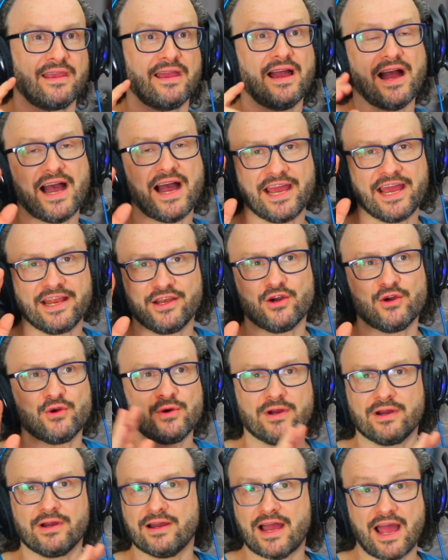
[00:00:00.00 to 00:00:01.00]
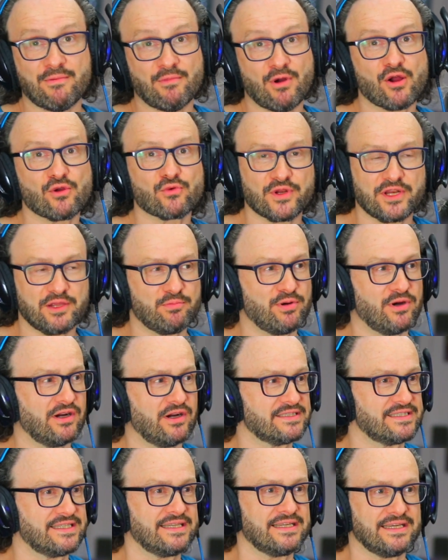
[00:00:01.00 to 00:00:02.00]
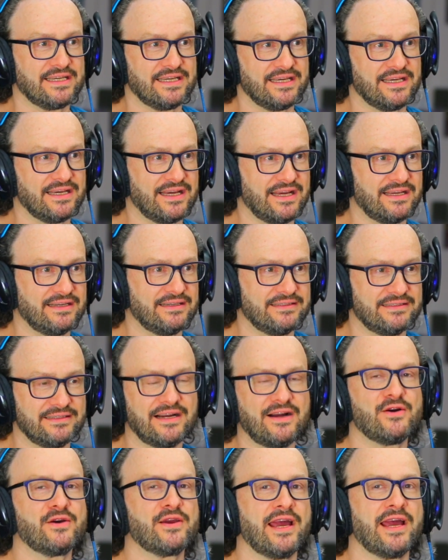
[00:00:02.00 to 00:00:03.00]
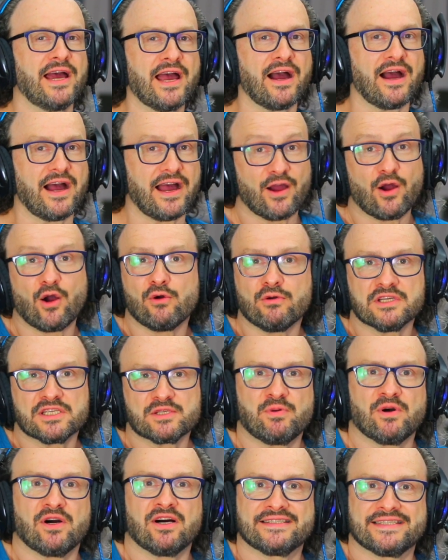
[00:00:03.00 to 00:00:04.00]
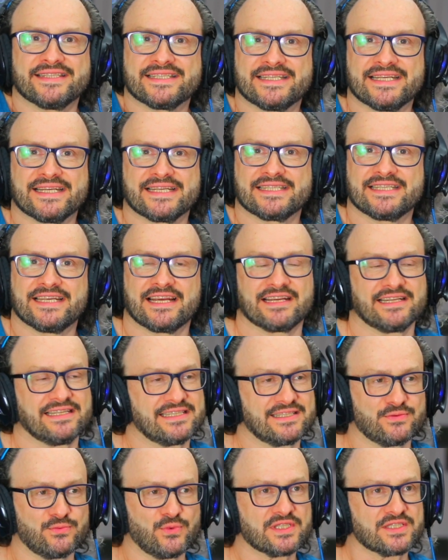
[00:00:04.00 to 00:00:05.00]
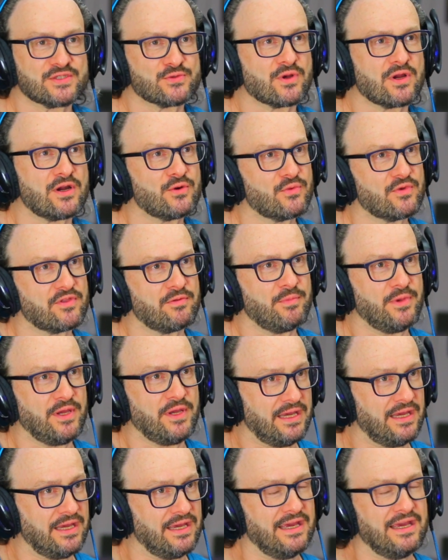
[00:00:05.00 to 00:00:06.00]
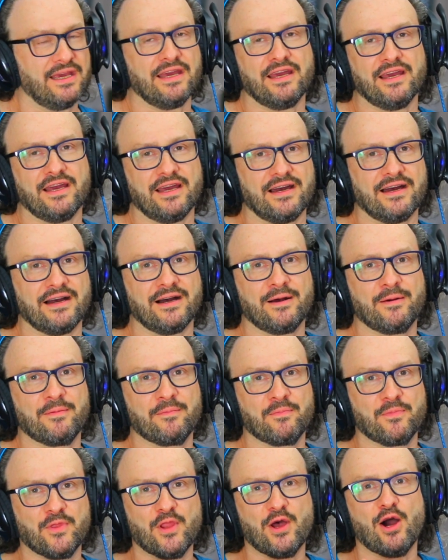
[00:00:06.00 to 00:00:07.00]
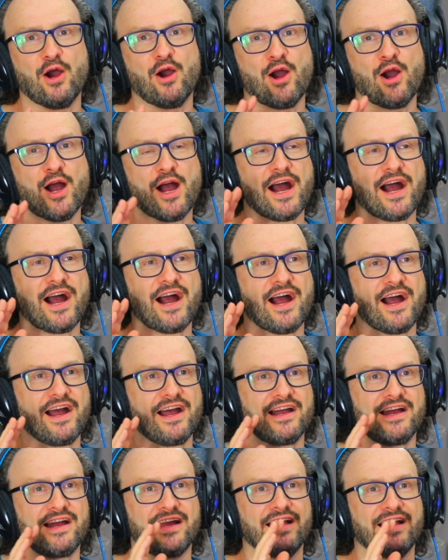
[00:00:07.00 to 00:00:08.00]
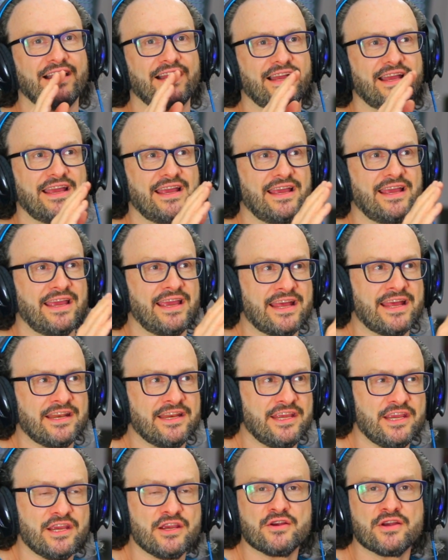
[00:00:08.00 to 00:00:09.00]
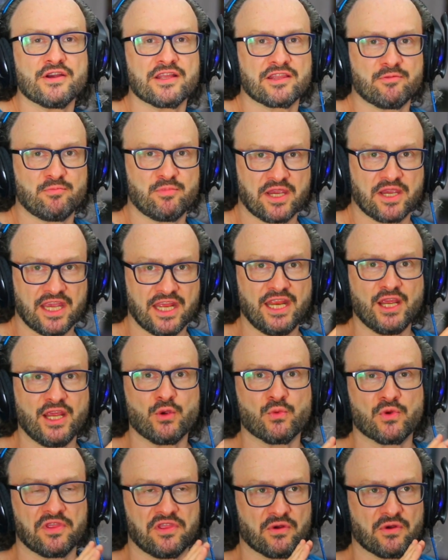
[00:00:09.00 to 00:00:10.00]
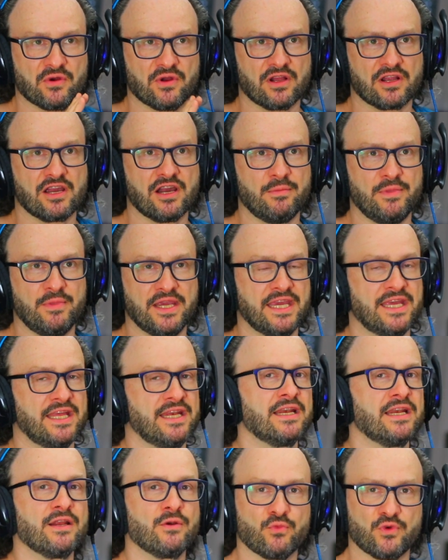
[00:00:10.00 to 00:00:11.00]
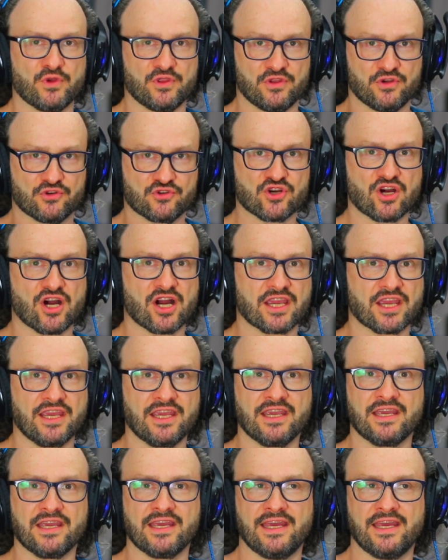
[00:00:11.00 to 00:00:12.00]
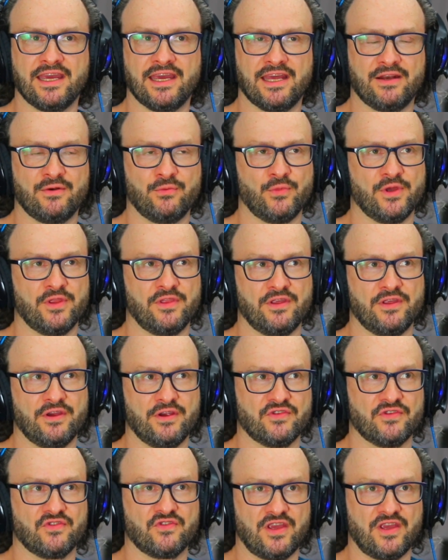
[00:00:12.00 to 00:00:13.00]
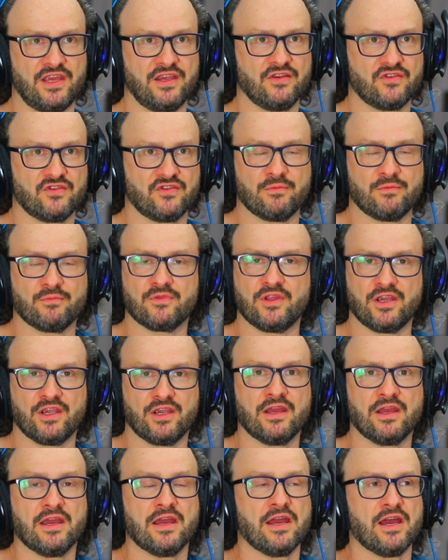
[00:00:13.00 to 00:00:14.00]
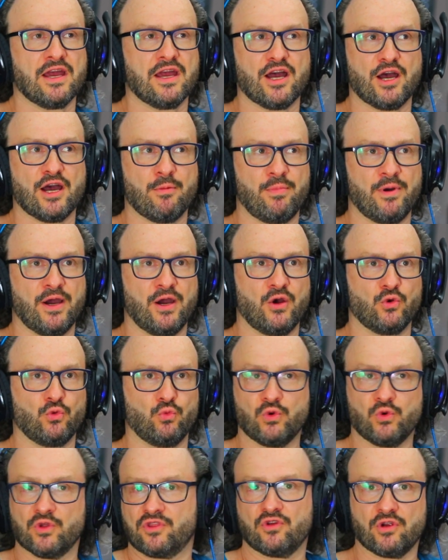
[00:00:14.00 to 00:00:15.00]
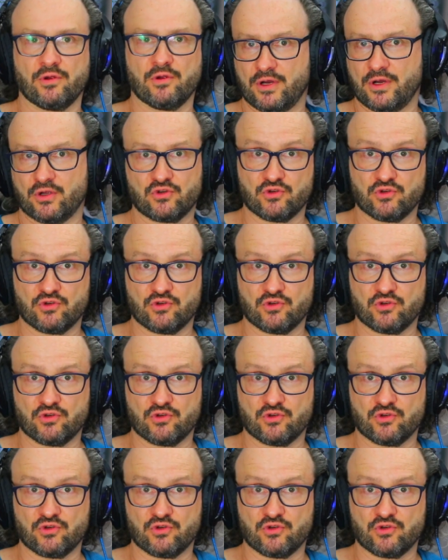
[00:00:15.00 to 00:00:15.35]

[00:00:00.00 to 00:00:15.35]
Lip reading: I know I'm already pausing. Okay, I always pause at 6 seconds. What's wrong with me? No. And here at the beginning, when they're all coming in and when they're talking and when they're saying something about what they're about to